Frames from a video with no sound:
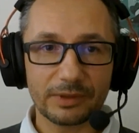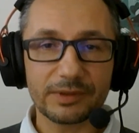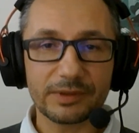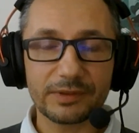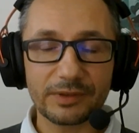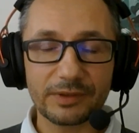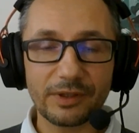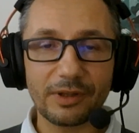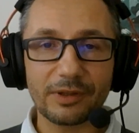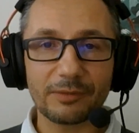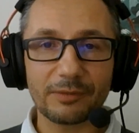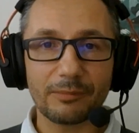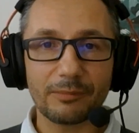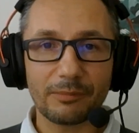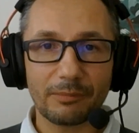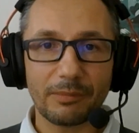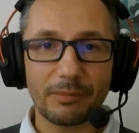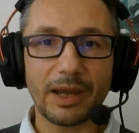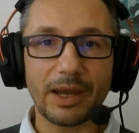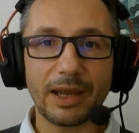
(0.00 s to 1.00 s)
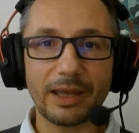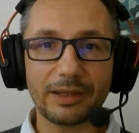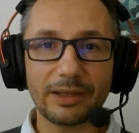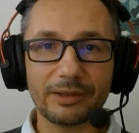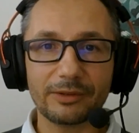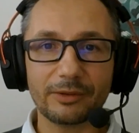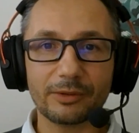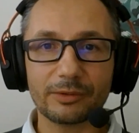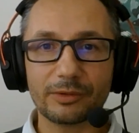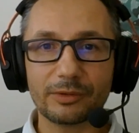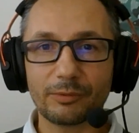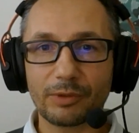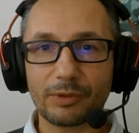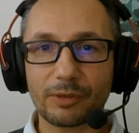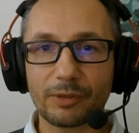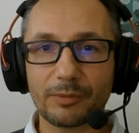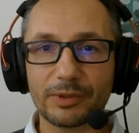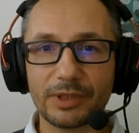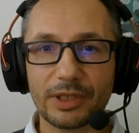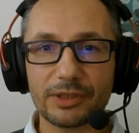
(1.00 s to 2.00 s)
still by the
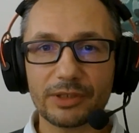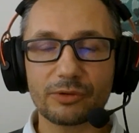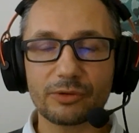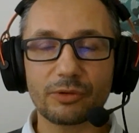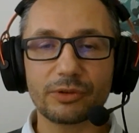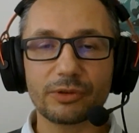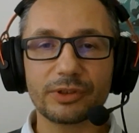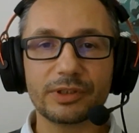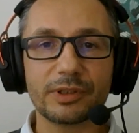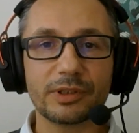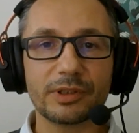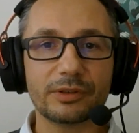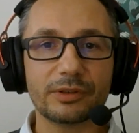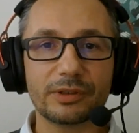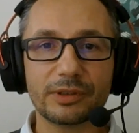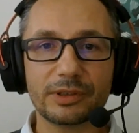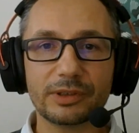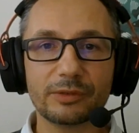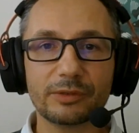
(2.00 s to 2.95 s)
recommendation, or the